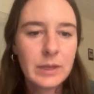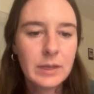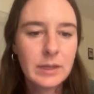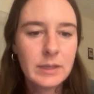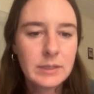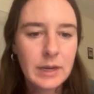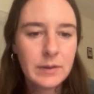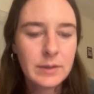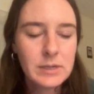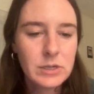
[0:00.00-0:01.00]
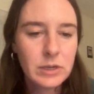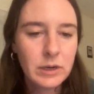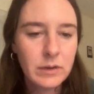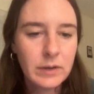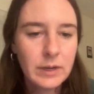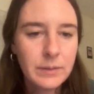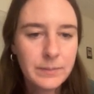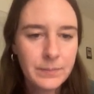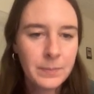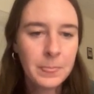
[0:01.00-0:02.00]
let's count this sugar over here.
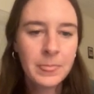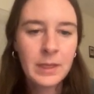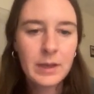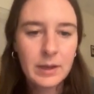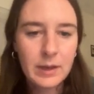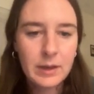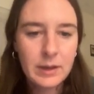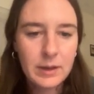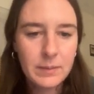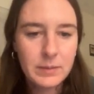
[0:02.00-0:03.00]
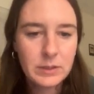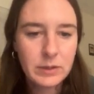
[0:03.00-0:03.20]
So